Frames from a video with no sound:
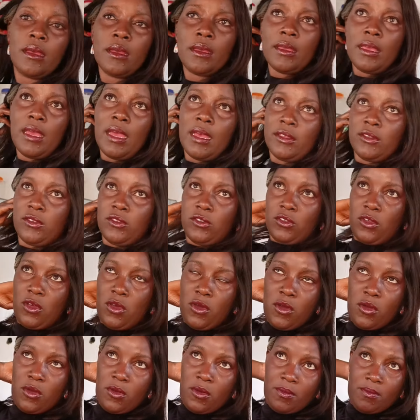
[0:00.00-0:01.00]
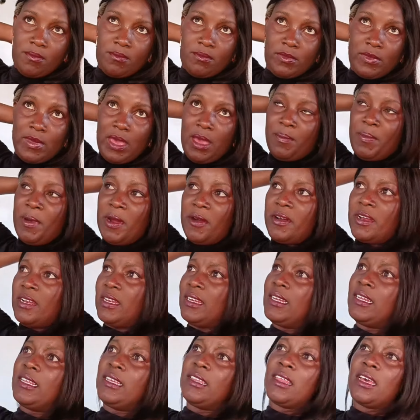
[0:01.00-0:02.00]
Yeah, so
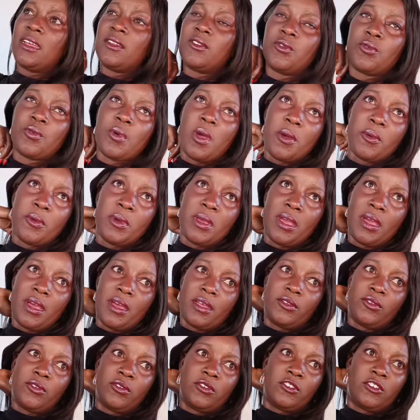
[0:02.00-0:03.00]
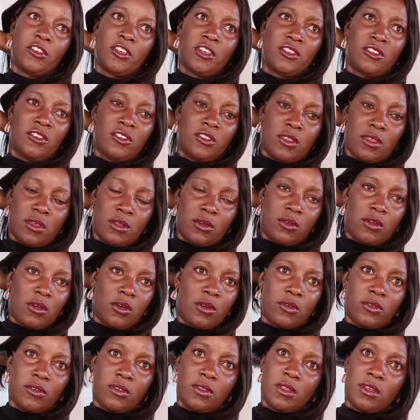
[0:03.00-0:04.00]
apparently that's why we had to change the
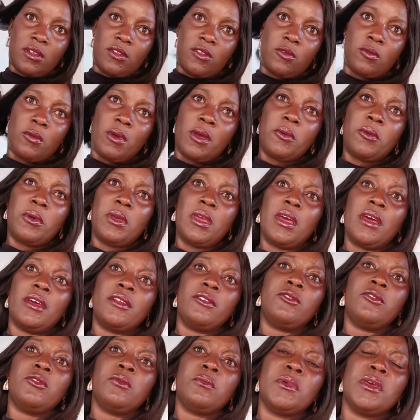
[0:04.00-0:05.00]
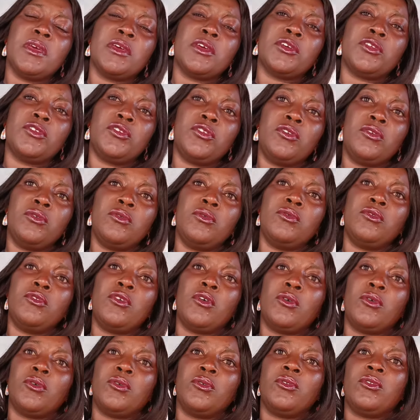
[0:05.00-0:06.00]
doors, that's why we had to make new
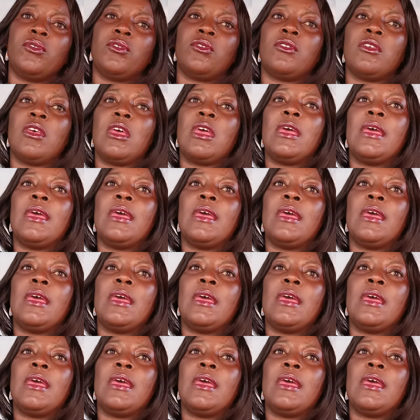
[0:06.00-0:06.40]
doors